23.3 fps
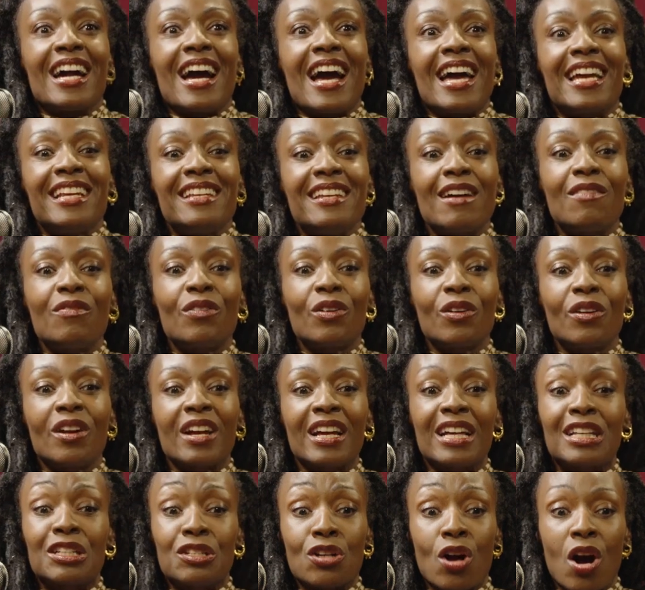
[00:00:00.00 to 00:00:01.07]
I never
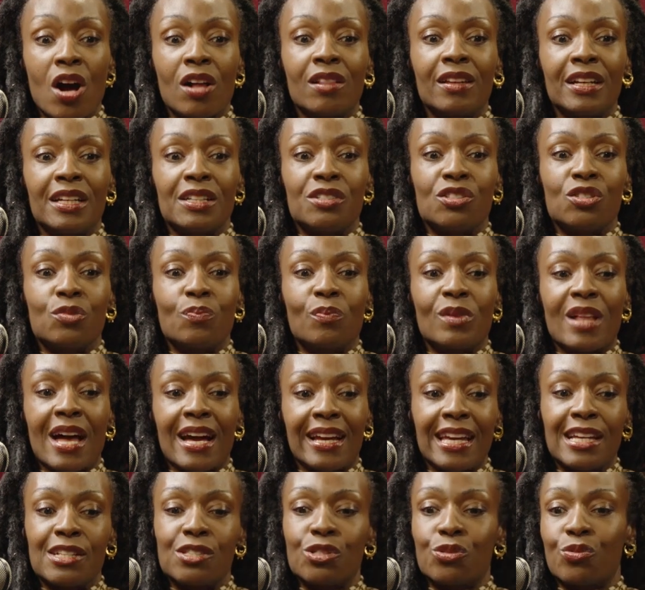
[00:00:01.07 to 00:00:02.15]
acknowledged
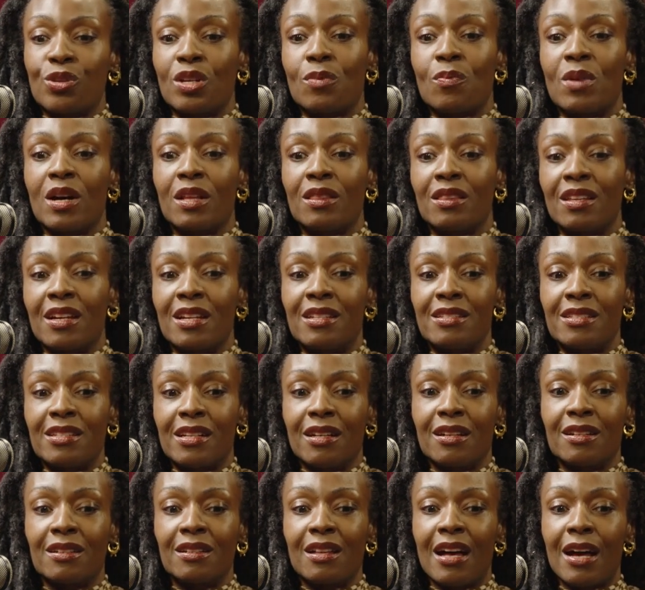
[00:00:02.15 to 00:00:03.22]
Black History Month
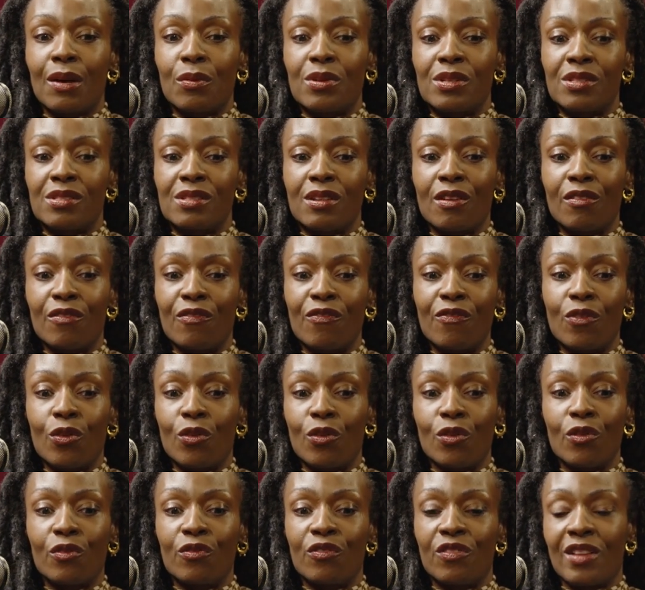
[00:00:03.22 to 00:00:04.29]
until I was a
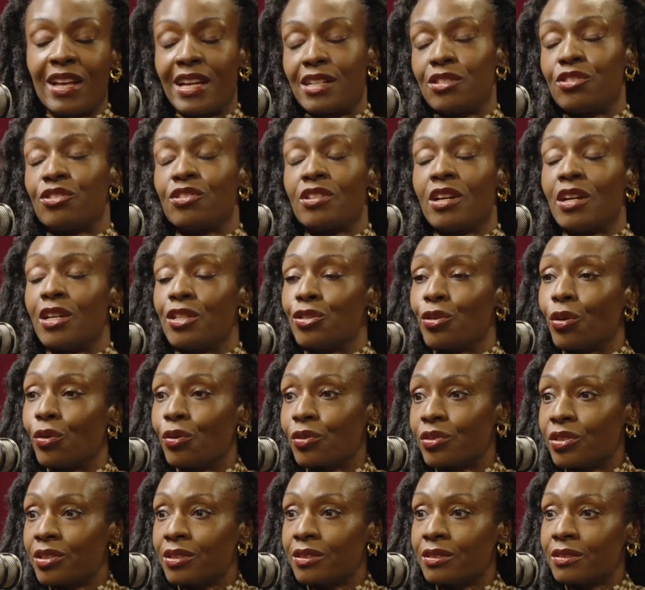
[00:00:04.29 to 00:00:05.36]
full-fledged
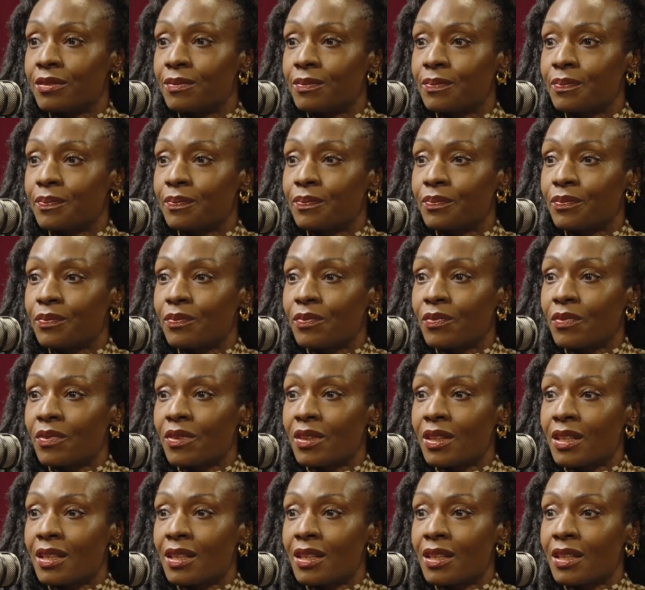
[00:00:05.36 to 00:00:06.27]
adult. Wow.